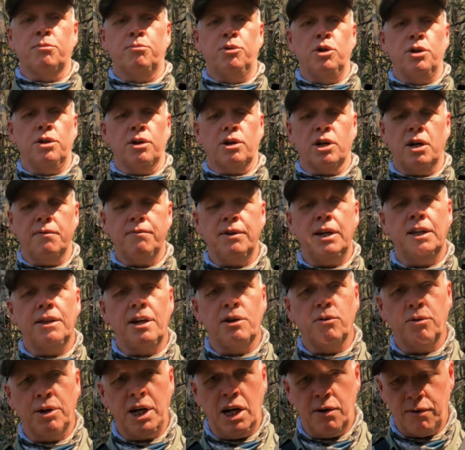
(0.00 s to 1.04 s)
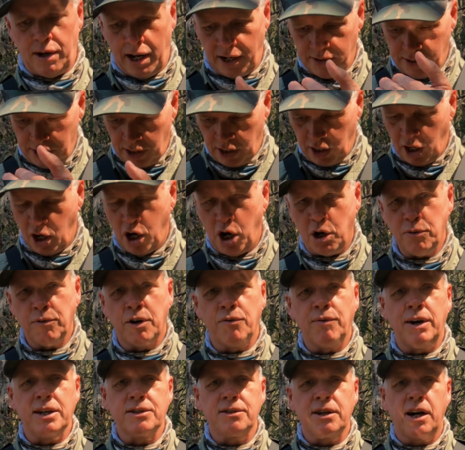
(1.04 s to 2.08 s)
to brew the coffee, and then you'll hear it actually go
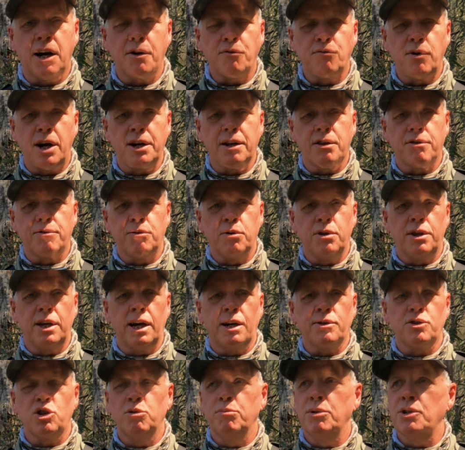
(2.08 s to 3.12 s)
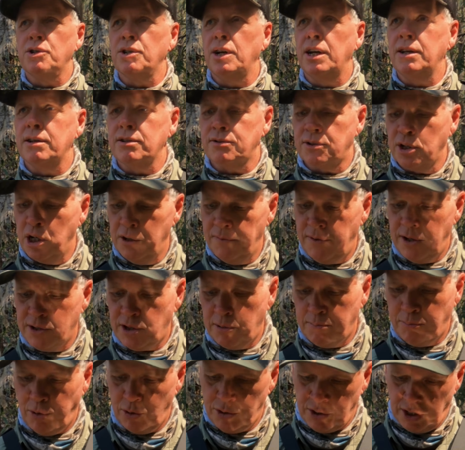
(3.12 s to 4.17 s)
when I start running through the actual machine itself as
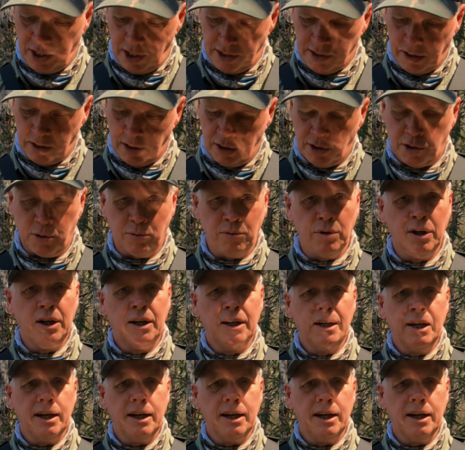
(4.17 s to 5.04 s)
it puts it into the little